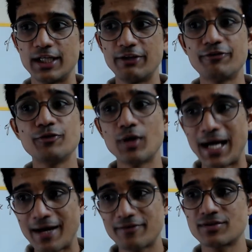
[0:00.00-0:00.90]
if you
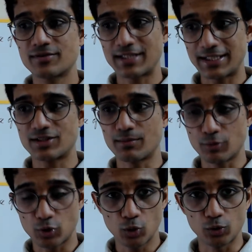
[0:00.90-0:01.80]
have set
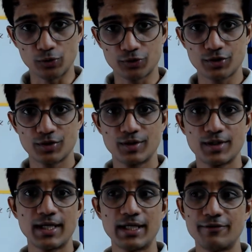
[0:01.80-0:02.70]
some goals
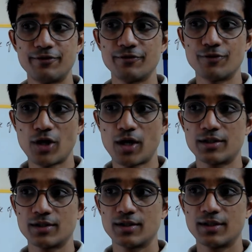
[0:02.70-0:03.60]
and if you have
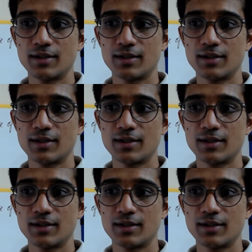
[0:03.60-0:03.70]
not